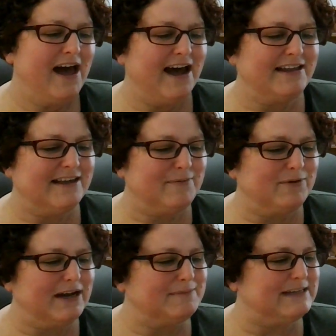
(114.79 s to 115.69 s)
"I thought
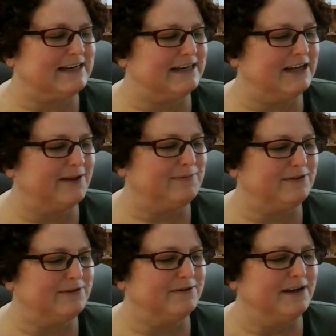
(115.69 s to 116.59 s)
perhaps I could help
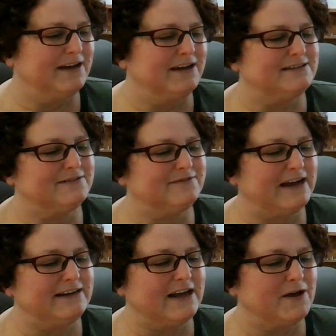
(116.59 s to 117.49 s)
you to
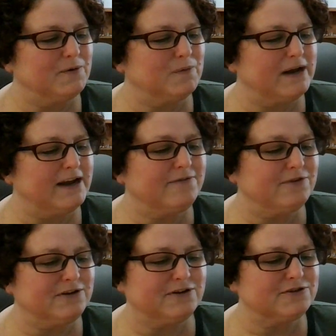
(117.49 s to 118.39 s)
find out
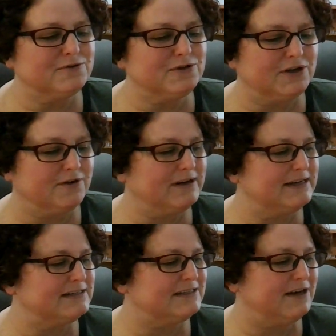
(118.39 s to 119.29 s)
whatever you're so
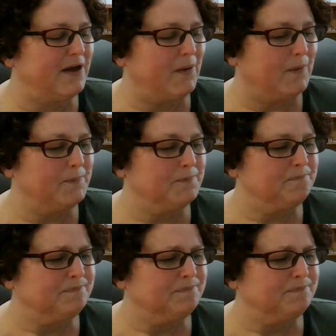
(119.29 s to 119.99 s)
curious to know.